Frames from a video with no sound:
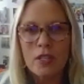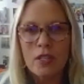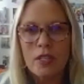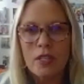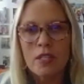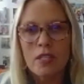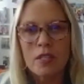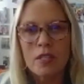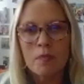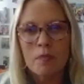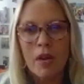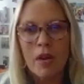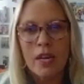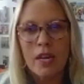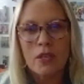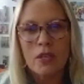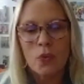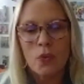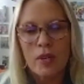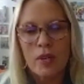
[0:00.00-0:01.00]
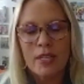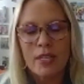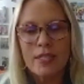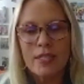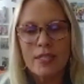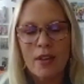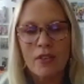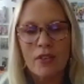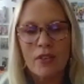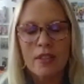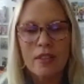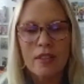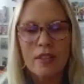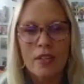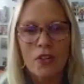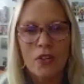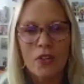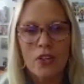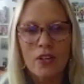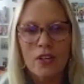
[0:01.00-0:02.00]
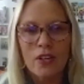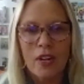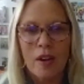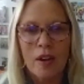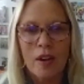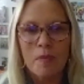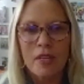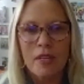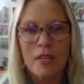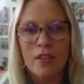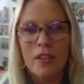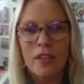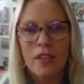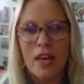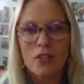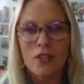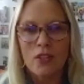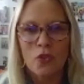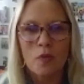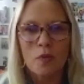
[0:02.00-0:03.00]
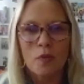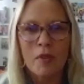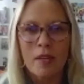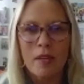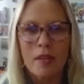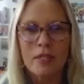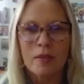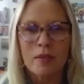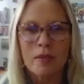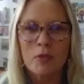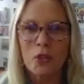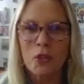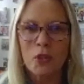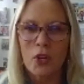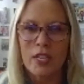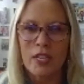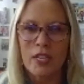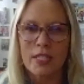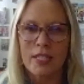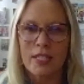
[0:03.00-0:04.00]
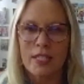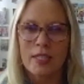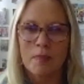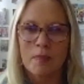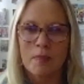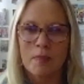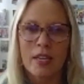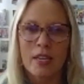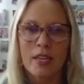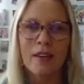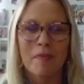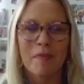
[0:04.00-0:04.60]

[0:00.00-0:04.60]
this is my 27th year in the classroom. That seems crazy to me.